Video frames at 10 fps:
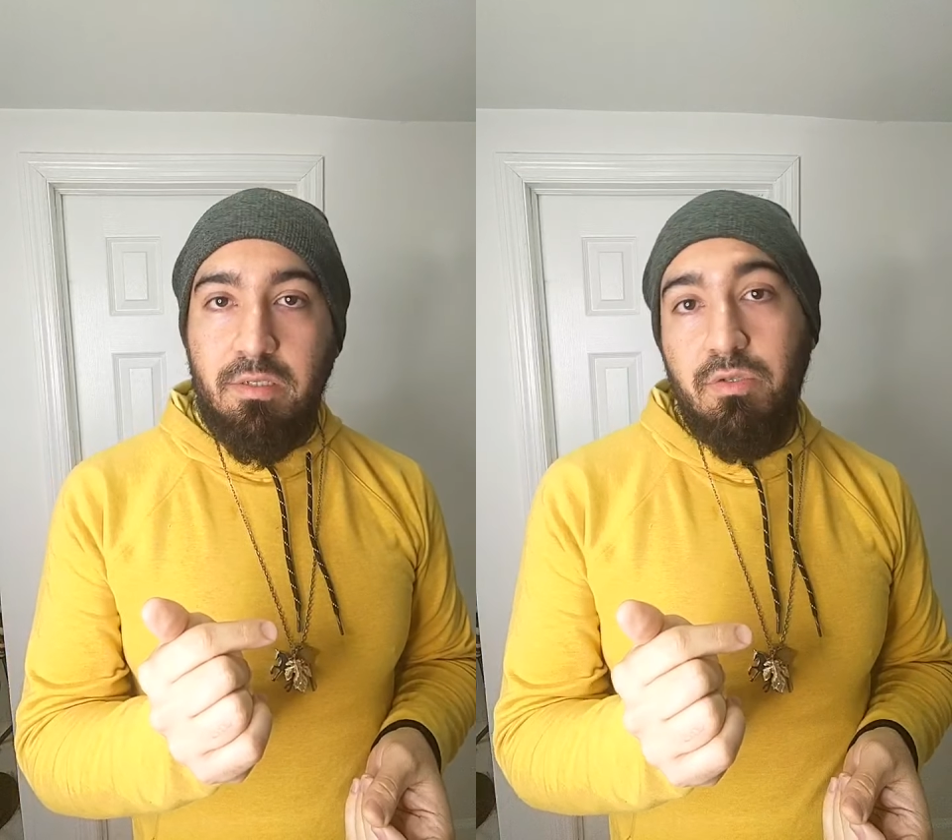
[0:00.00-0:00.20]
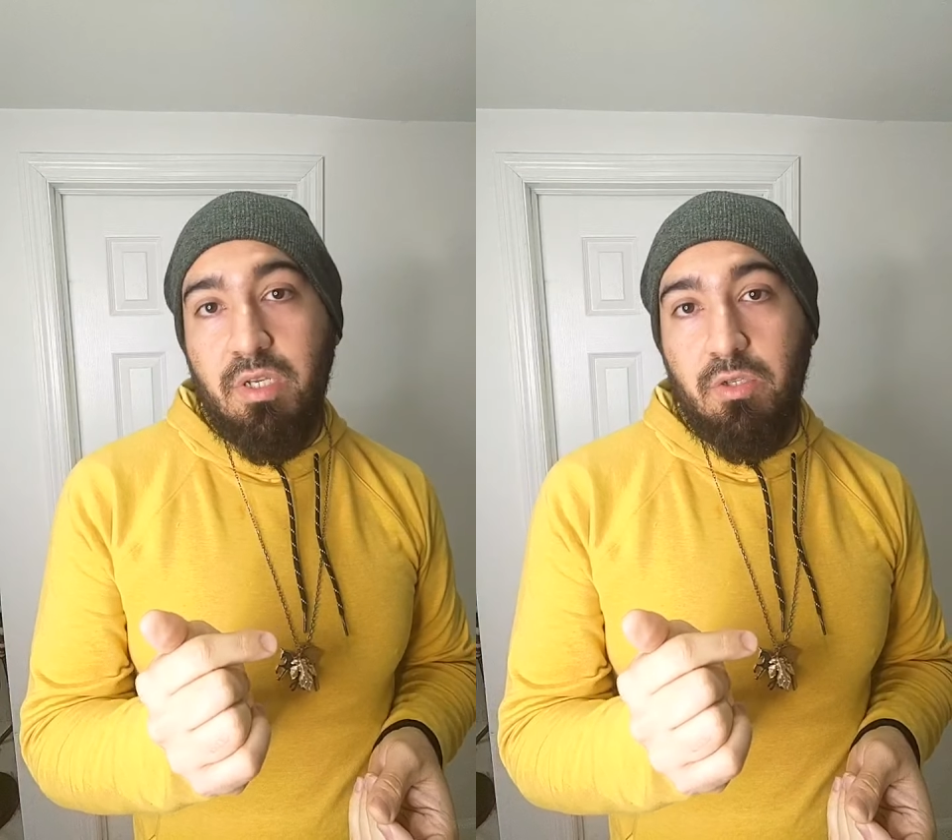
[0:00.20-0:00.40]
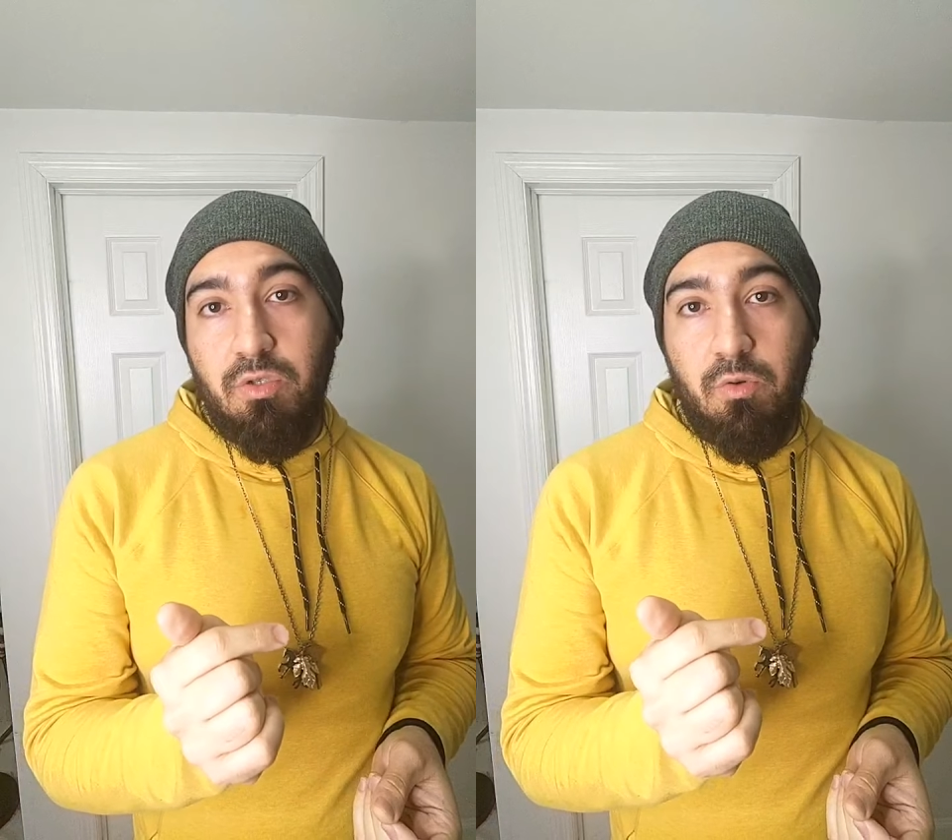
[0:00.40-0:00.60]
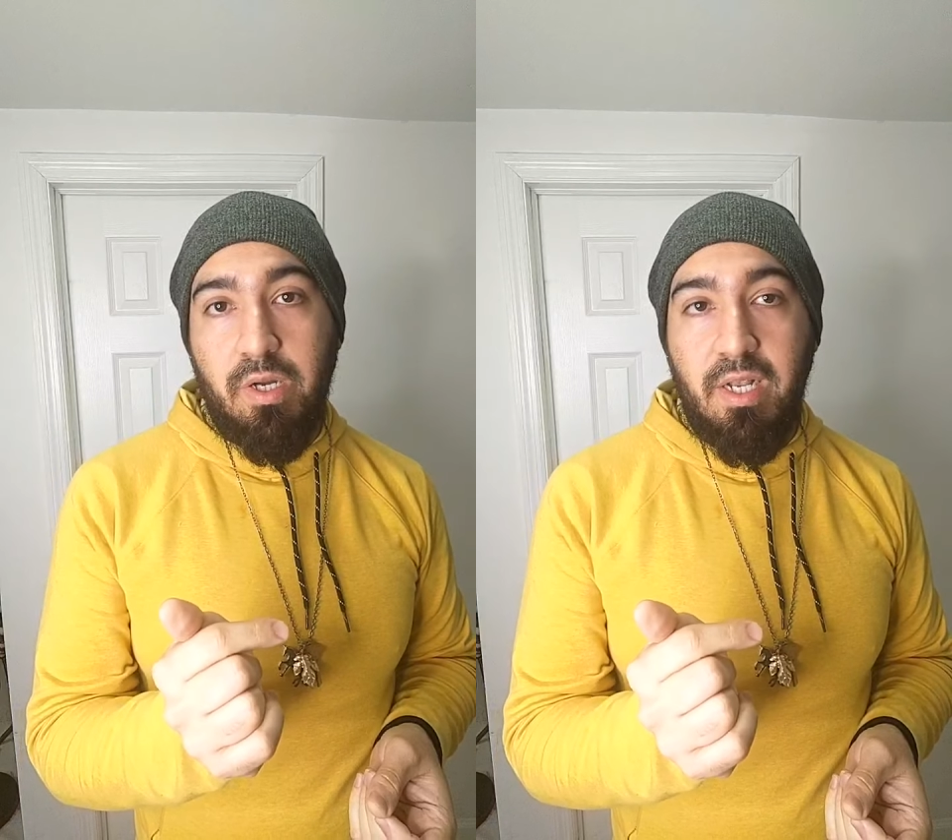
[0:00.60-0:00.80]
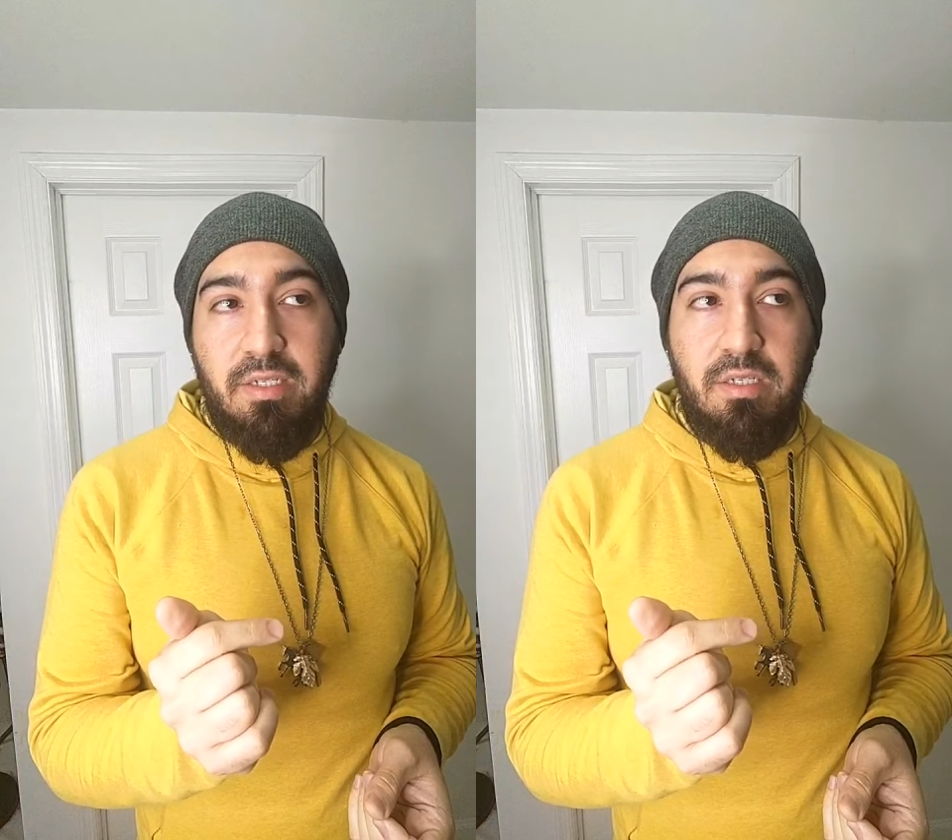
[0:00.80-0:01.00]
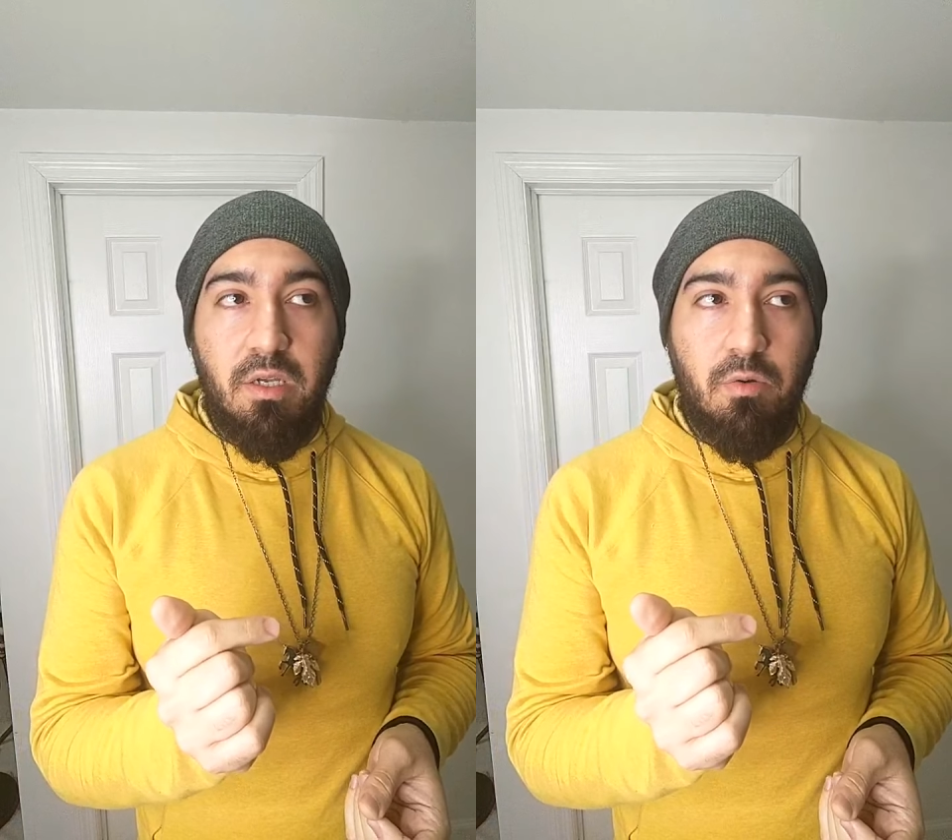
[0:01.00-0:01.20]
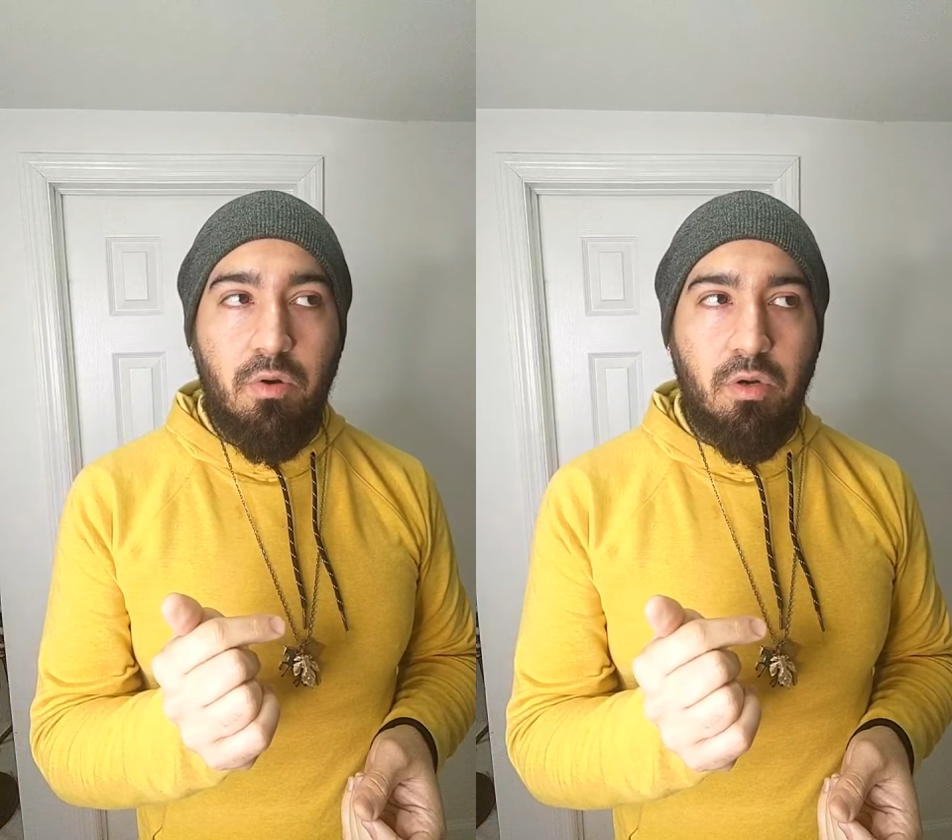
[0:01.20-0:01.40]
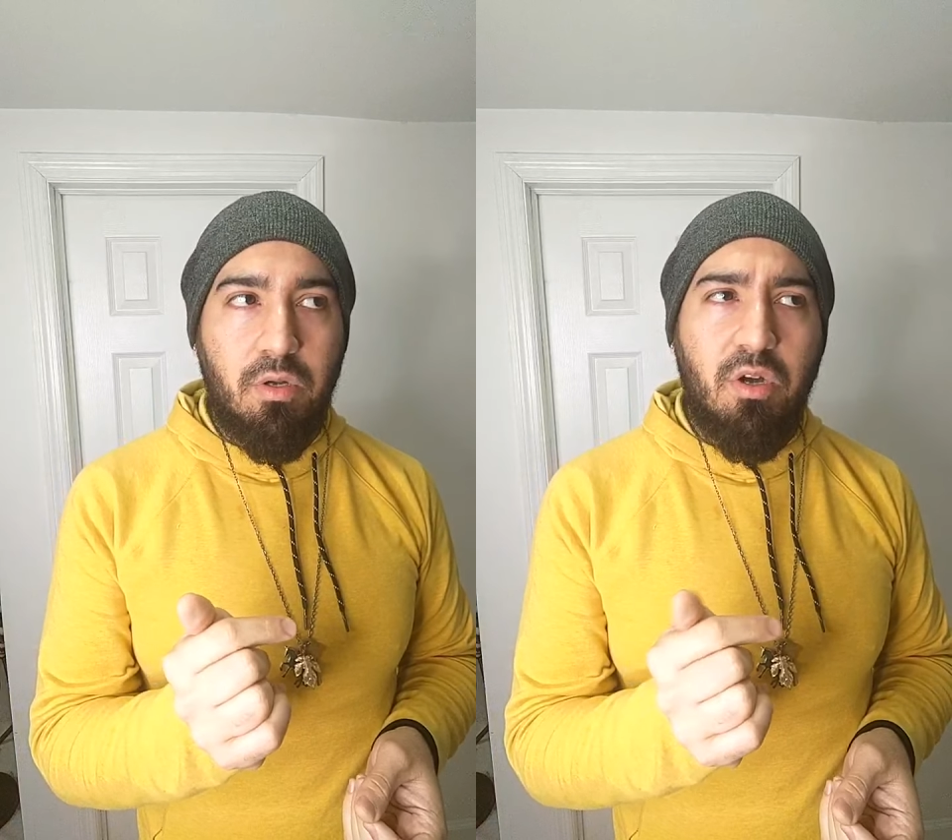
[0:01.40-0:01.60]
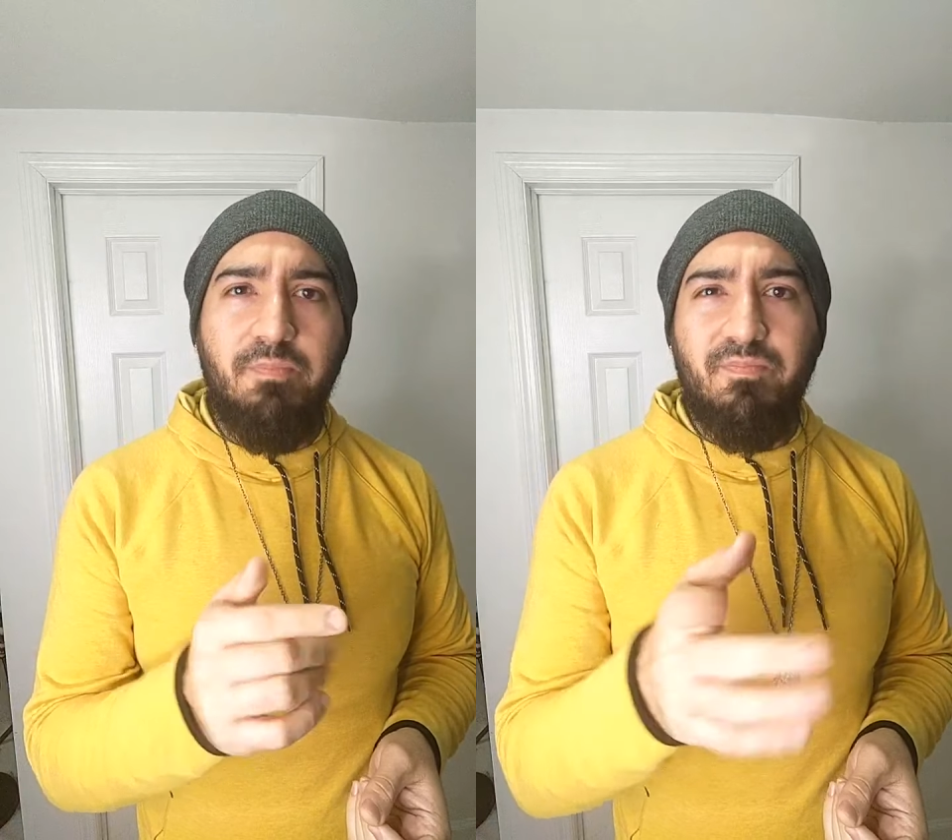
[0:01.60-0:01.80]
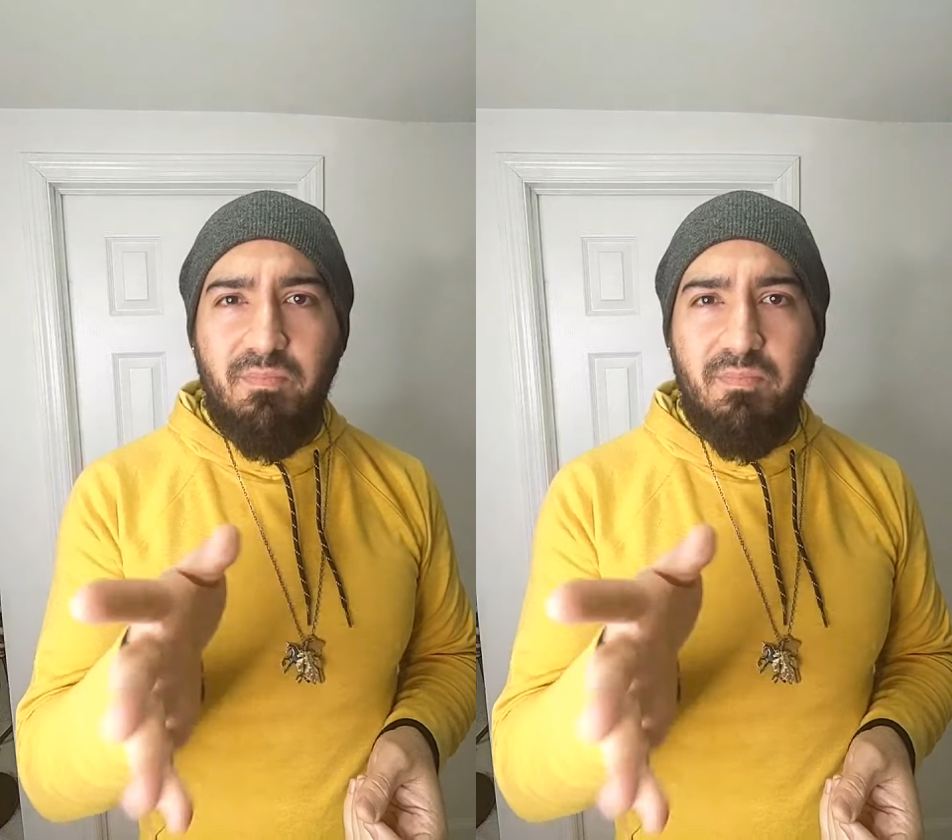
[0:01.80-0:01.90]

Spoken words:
You say to someone else in the work, oh,